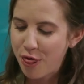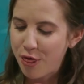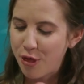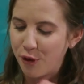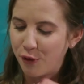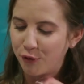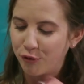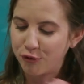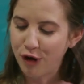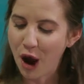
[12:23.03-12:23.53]

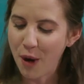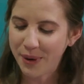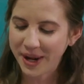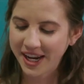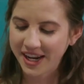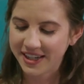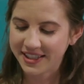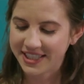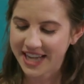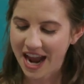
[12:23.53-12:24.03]

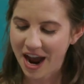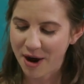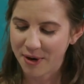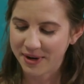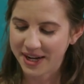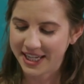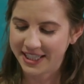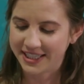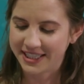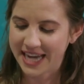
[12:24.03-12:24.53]
throwing
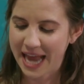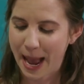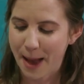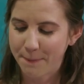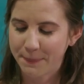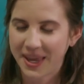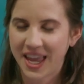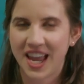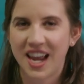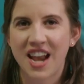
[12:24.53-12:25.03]
down his
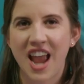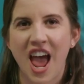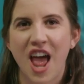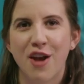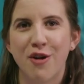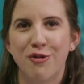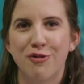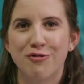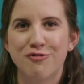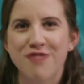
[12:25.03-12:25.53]
napkin
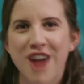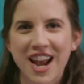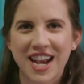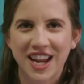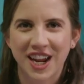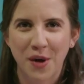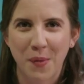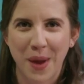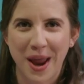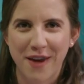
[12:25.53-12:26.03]
and
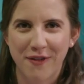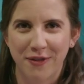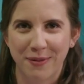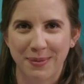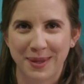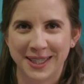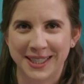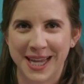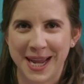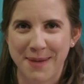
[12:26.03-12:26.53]
running away
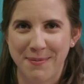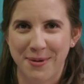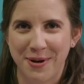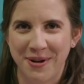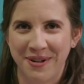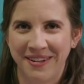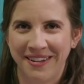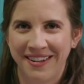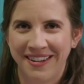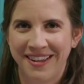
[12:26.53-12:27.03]
from the
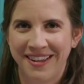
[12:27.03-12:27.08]
table.